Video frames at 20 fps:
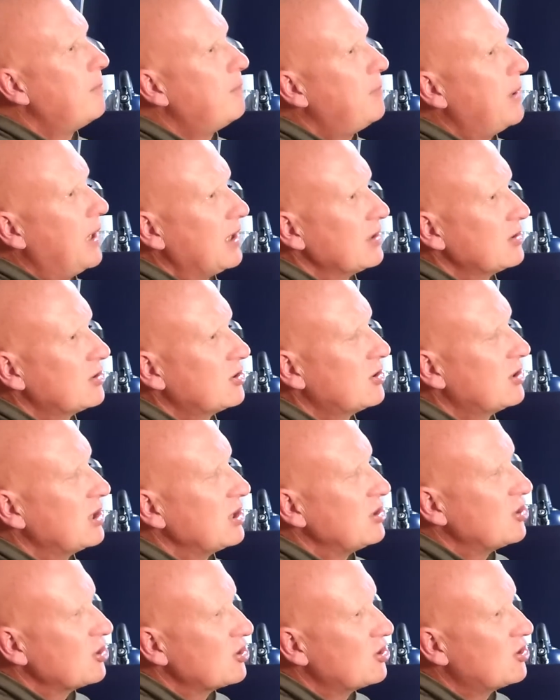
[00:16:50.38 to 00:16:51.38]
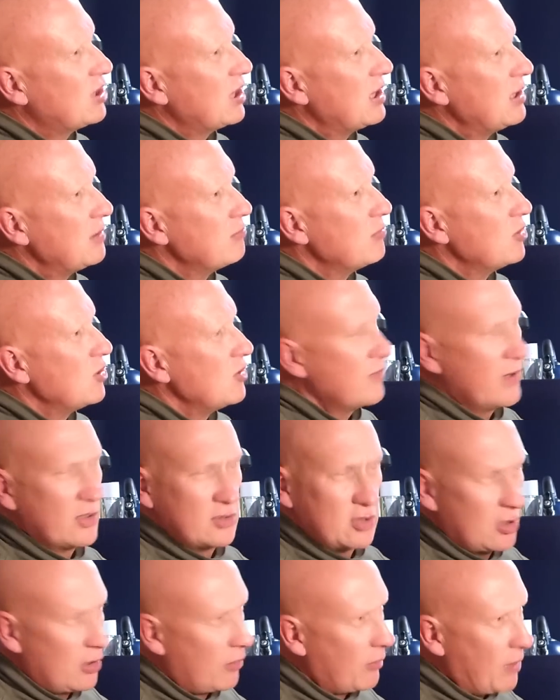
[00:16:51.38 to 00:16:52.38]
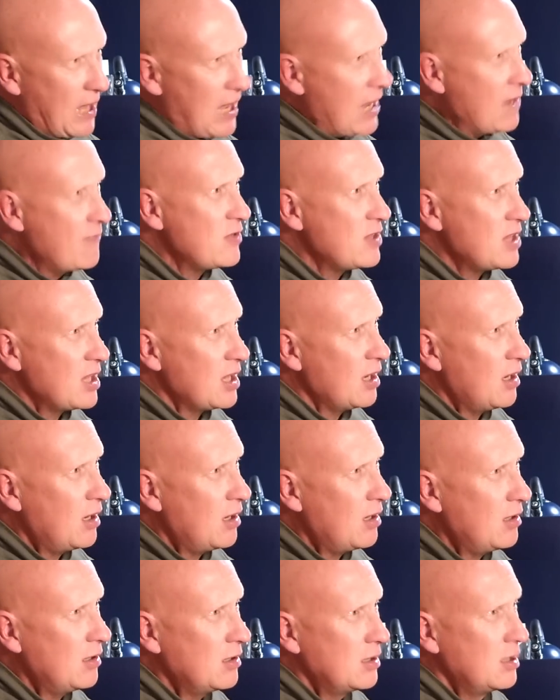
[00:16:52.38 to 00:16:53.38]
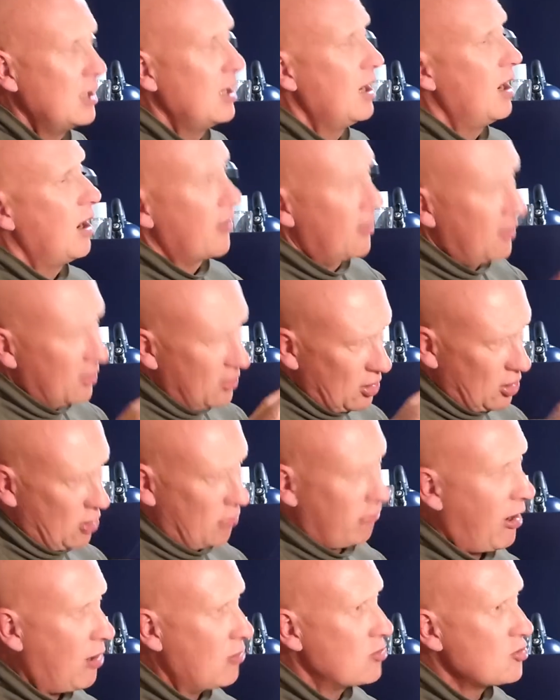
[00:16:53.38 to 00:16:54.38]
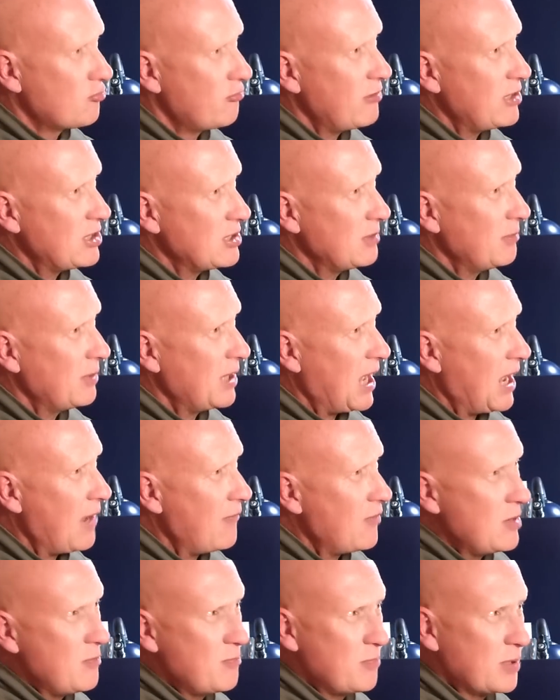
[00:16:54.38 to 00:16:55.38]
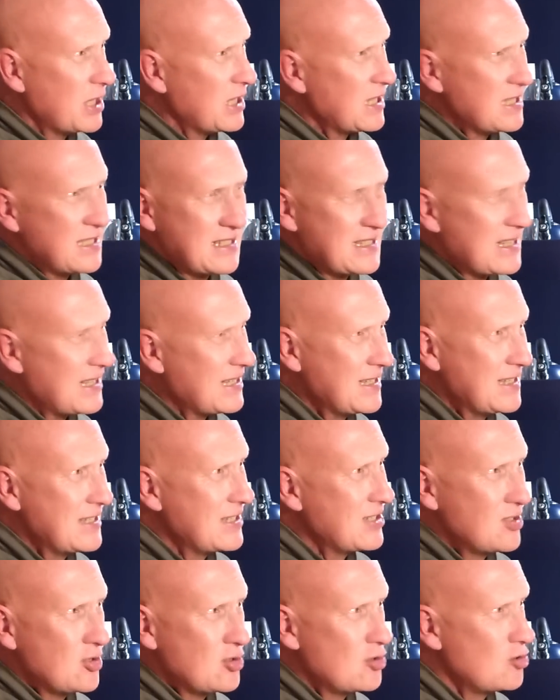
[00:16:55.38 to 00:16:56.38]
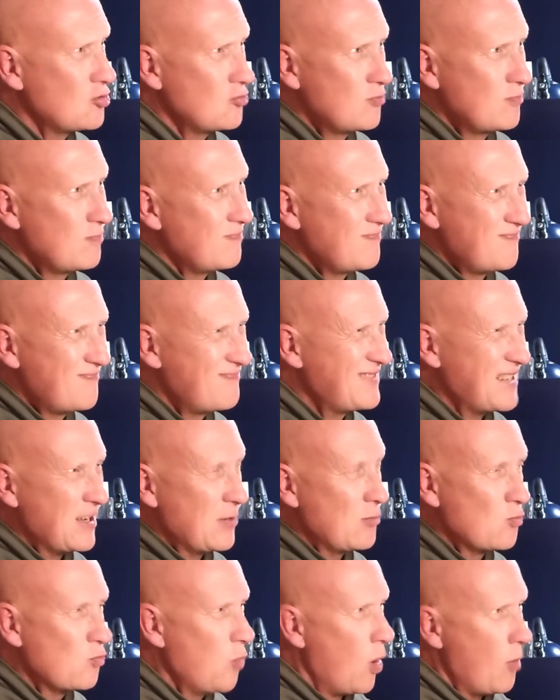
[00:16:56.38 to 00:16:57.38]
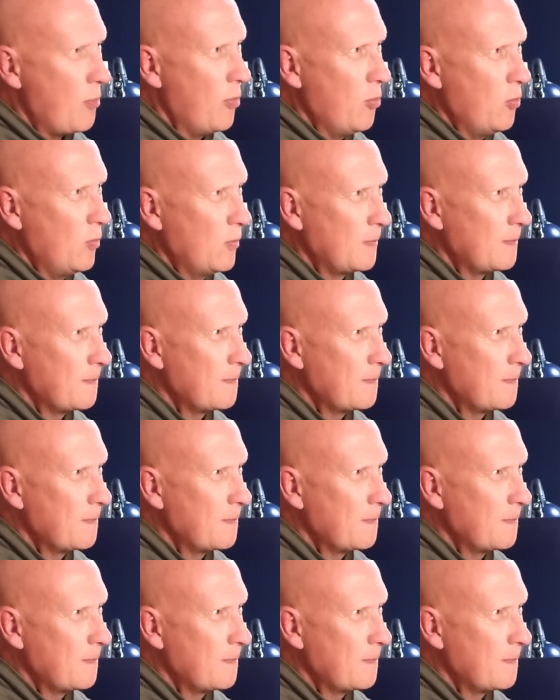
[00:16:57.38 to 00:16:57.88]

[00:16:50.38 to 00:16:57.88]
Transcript: But they just didn't move. I don't know how heavy they are. I think the crown's reasonably heavy, but it didn't wobble.